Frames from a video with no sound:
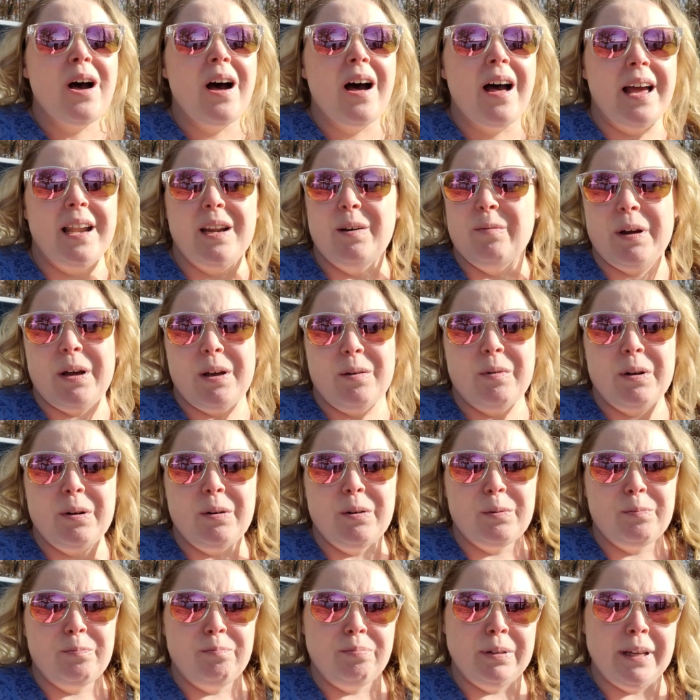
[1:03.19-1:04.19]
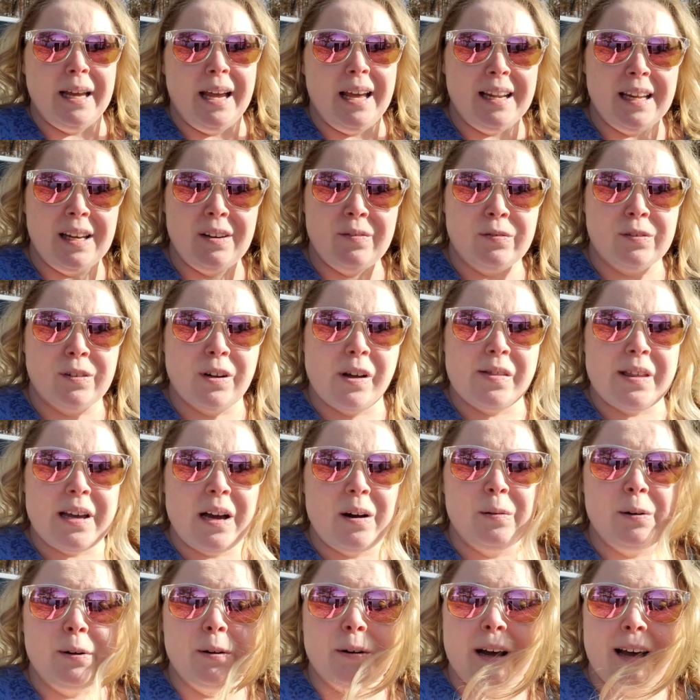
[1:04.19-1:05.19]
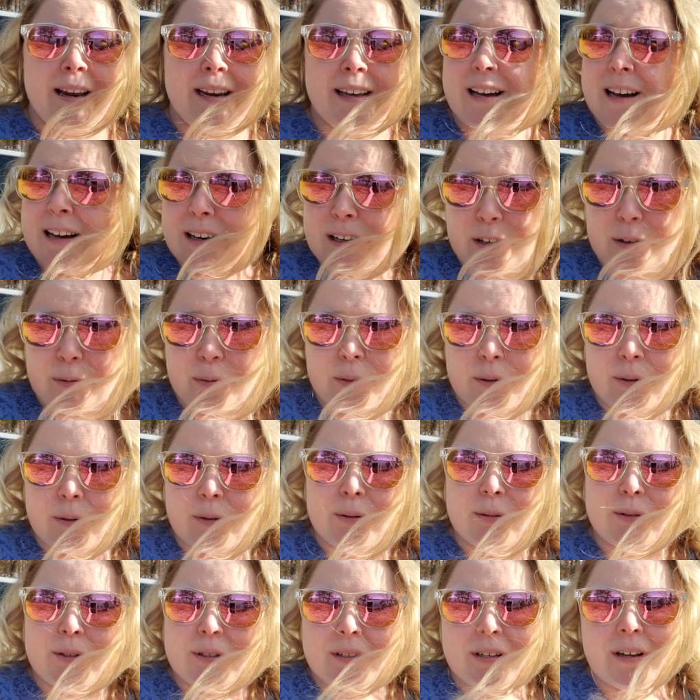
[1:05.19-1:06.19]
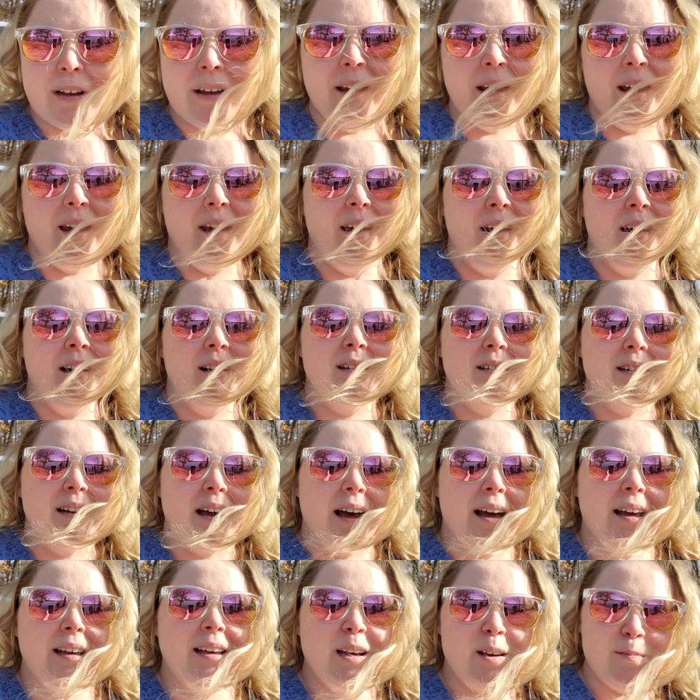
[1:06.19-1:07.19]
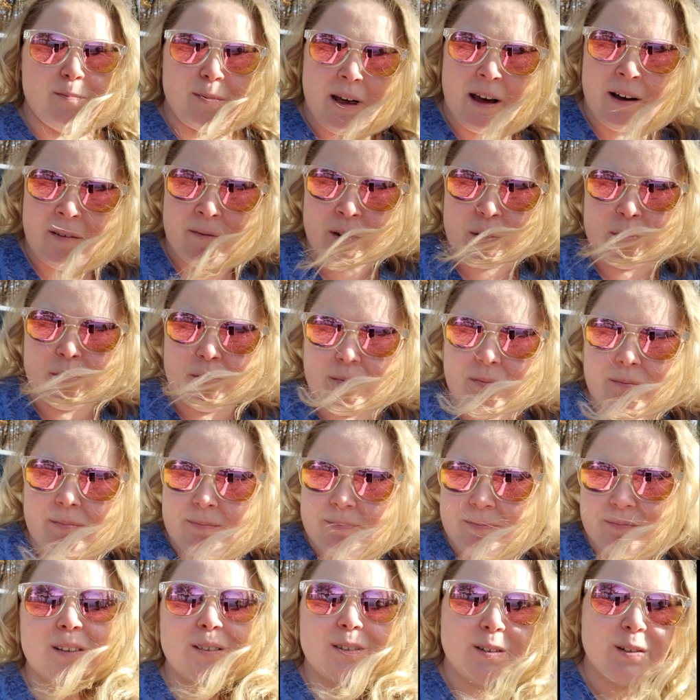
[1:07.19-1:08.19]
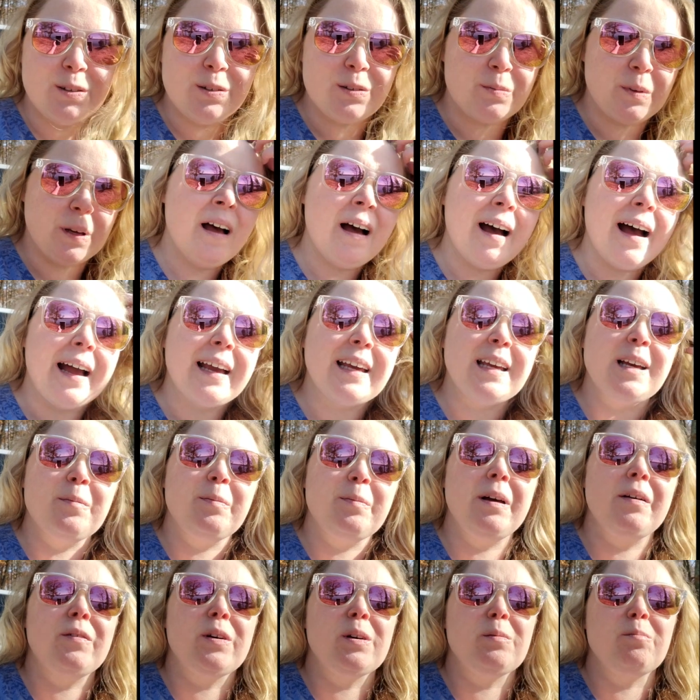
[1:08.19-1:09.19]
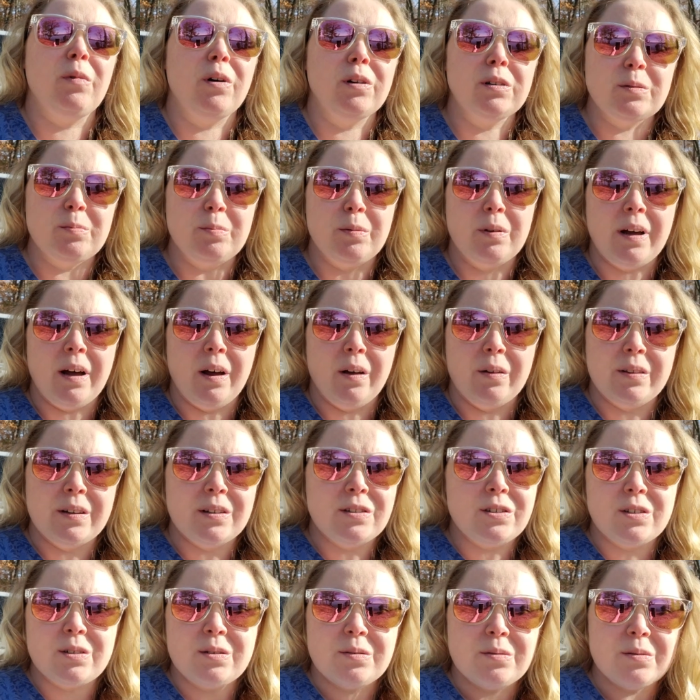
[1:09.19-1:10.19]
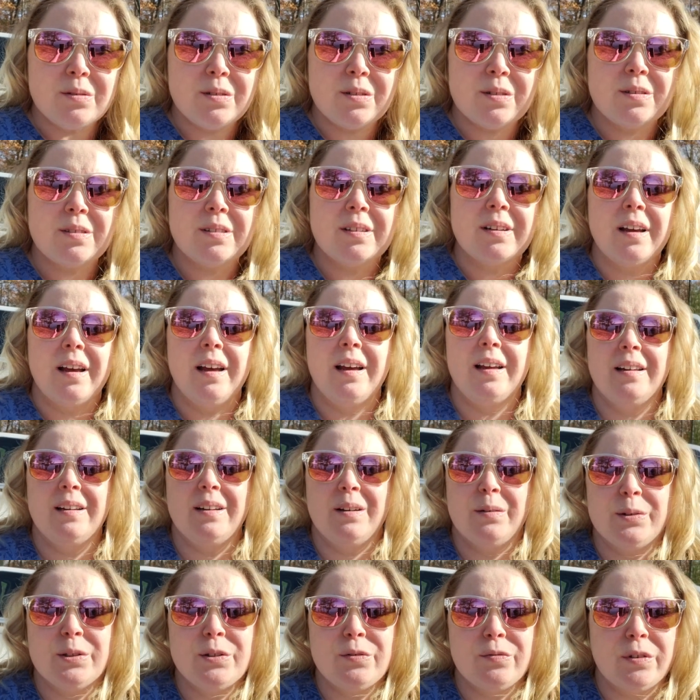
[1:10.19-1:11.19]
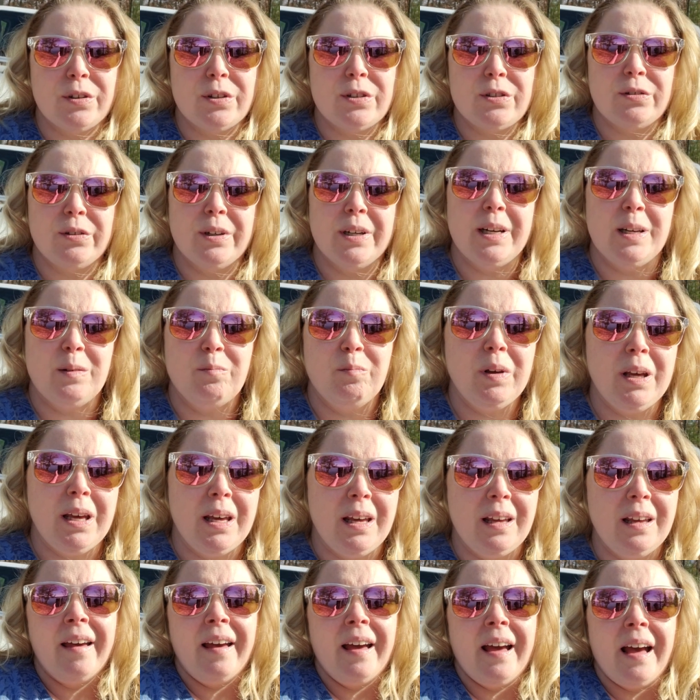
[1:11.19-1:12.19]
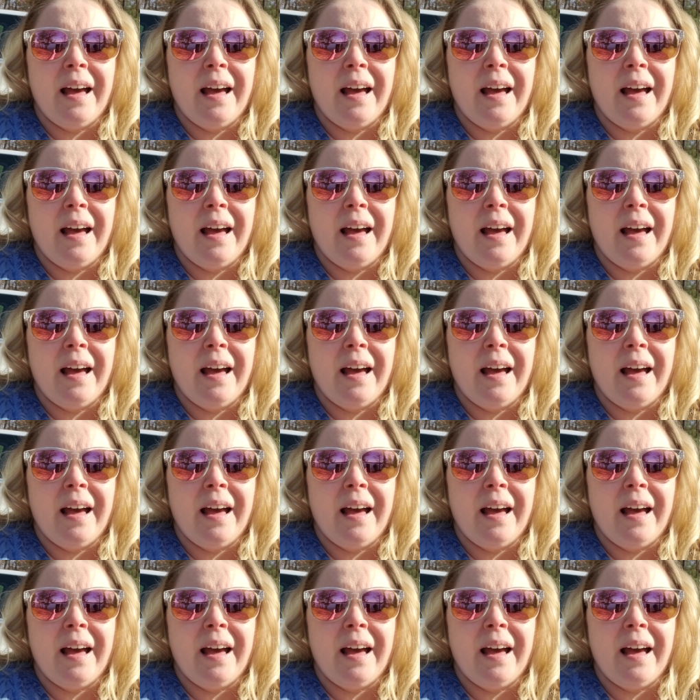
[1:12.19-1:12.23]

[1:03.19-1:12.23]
Anyway, we were planning for all that. We were heading on a cruise and I kept having, excuse me, I kept having multiple health issues and it was frustrating me.